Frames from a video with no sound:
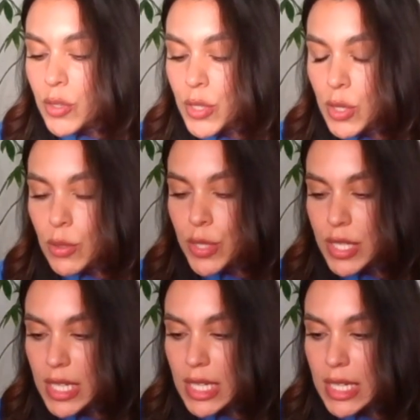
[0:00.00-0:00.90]
Do you
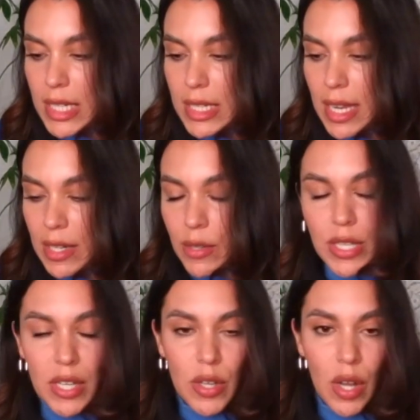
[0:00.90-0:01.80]
see
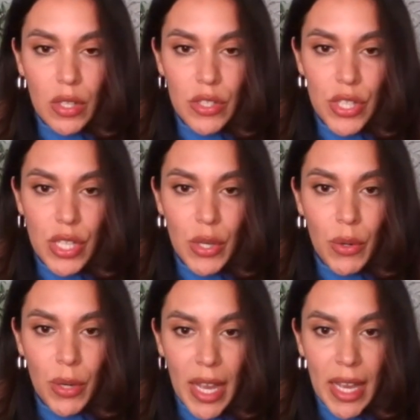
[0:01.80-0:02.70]
nanotechnology
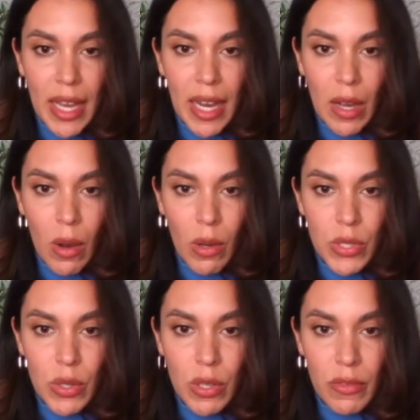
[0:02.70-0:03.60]
or AI
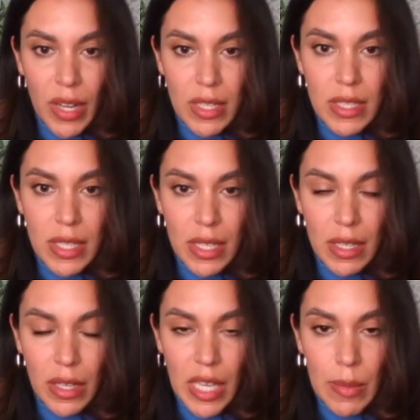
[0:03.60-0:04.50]
also
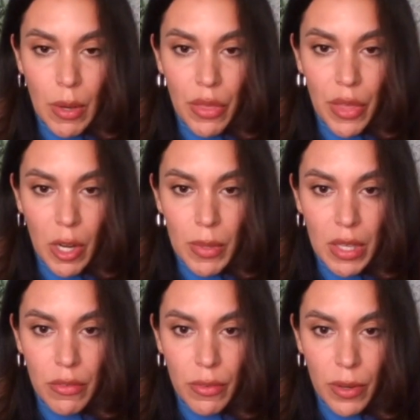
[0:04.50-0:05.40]
advancing
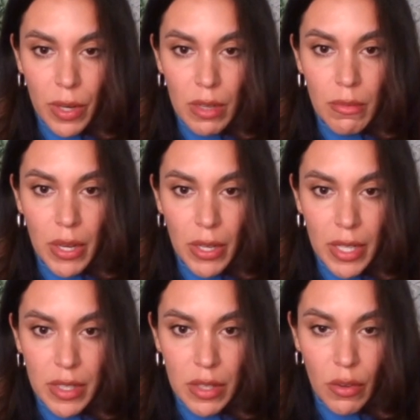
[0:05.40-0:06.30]
chemotherapy for
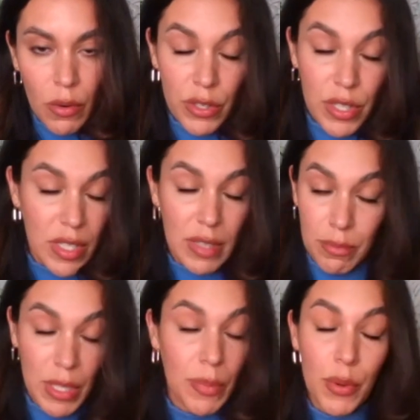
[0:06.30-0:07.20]
Americans or just
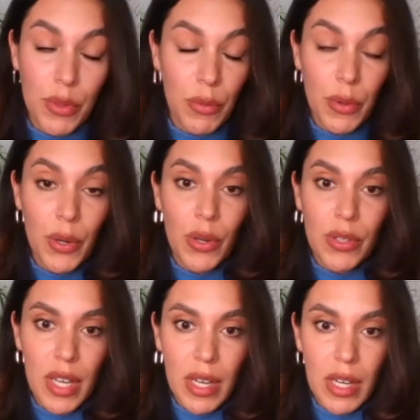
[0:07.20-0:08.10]
people in the
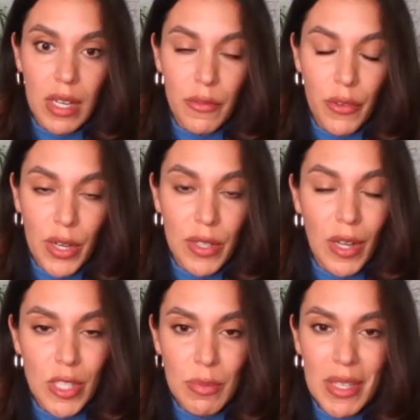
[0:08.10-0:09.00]
world for it
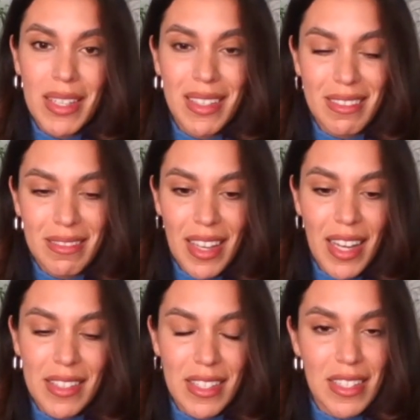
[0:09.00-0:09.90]
not to be
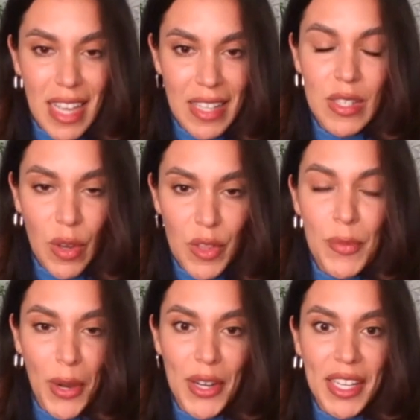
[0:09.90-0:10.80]
as intense on the
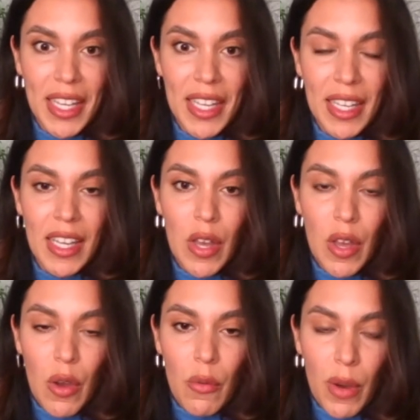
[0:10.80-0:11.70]
body
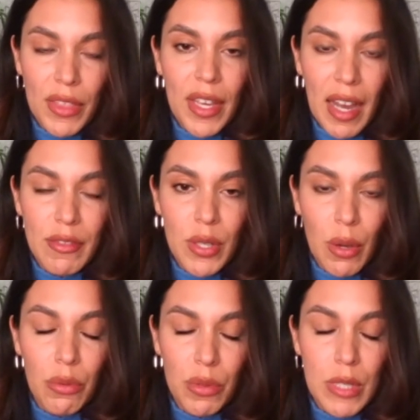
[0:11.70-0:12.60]
when they have to
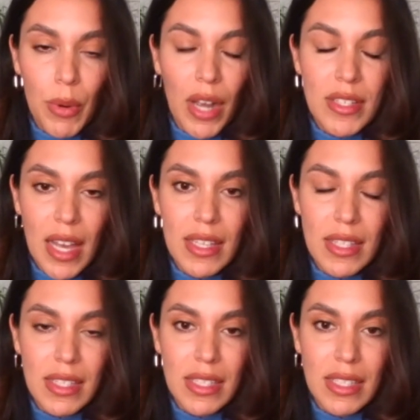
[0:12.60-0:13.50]
go through this
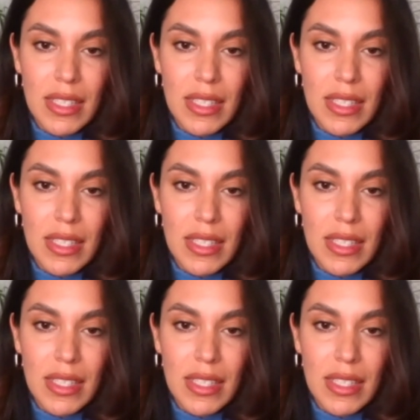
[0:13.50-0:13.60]
process?